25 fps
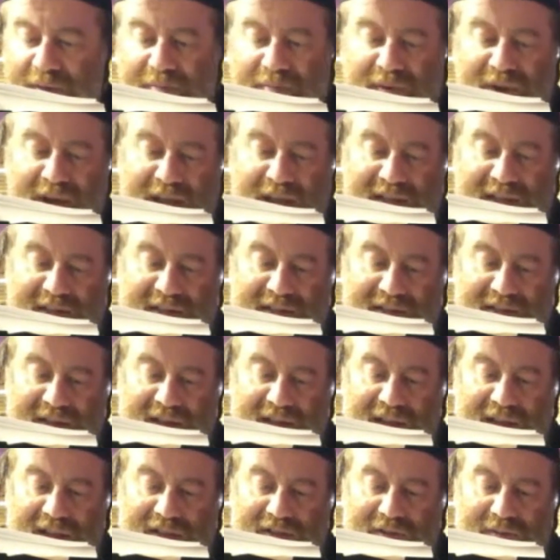bread
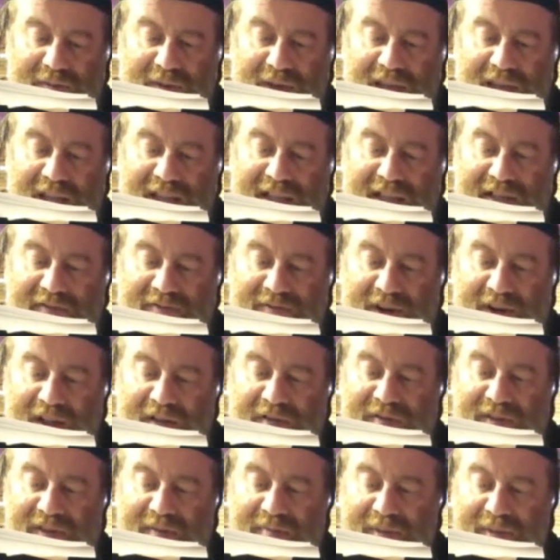to be eaten
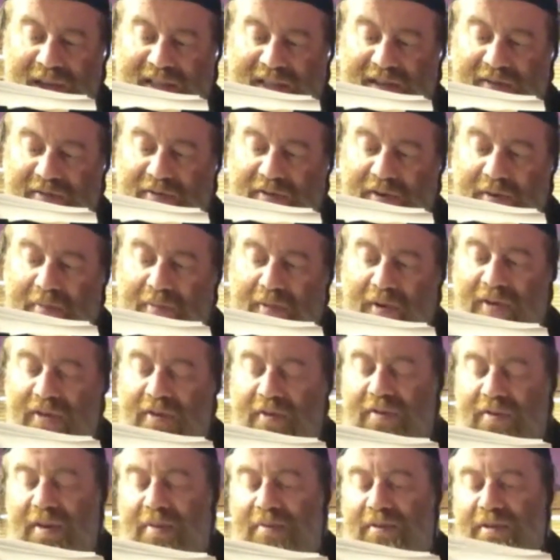following the blessing from both
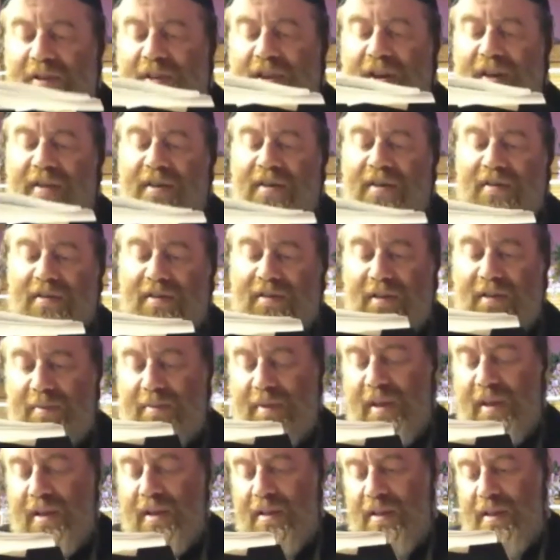of them together. So
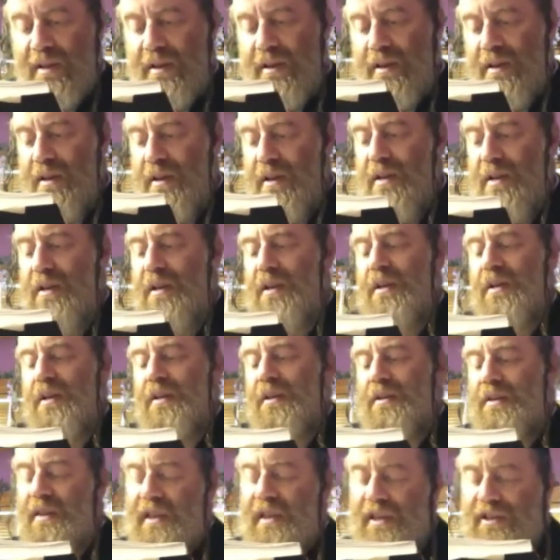meaning
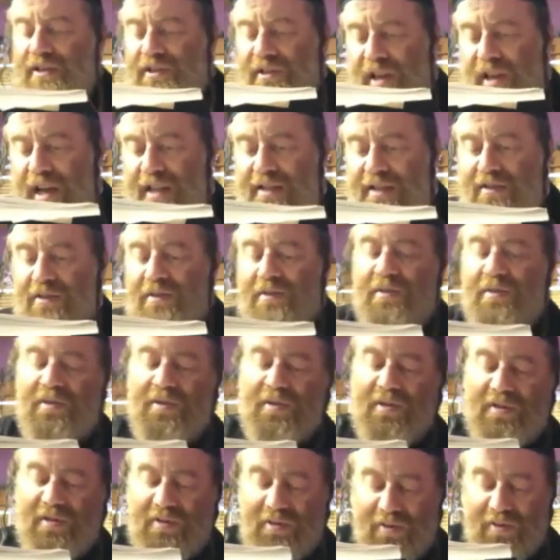he's trying
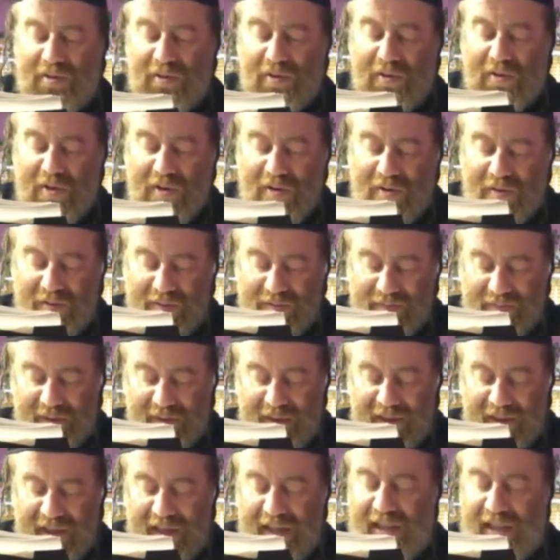to go
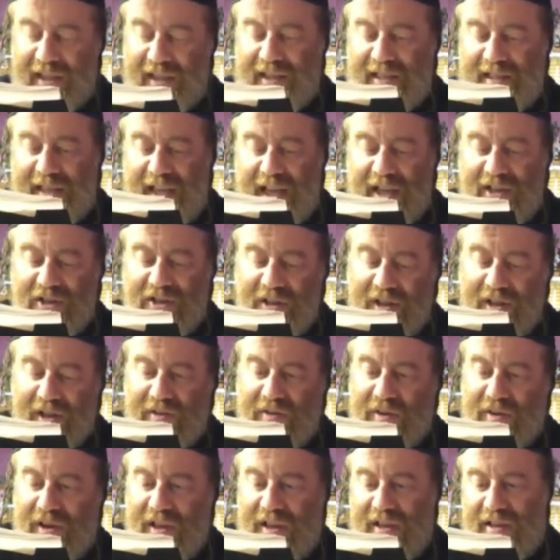in this case.
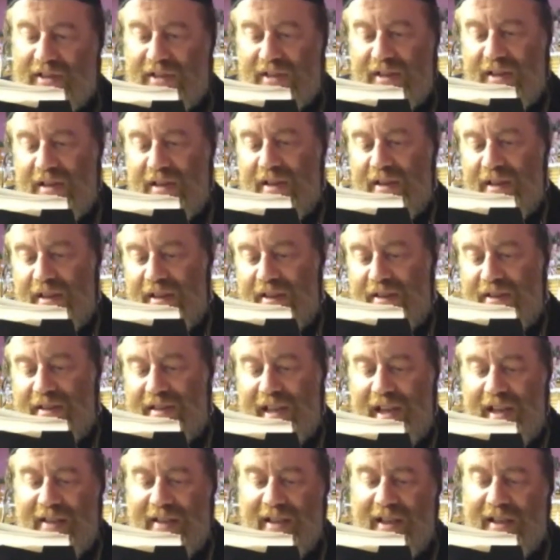Shulchan Aruch is
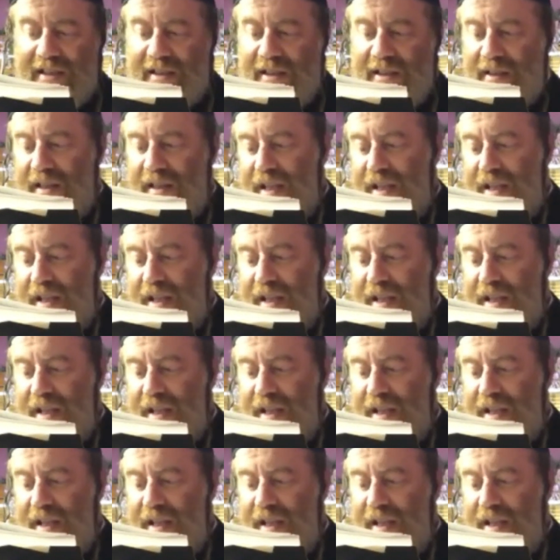saying that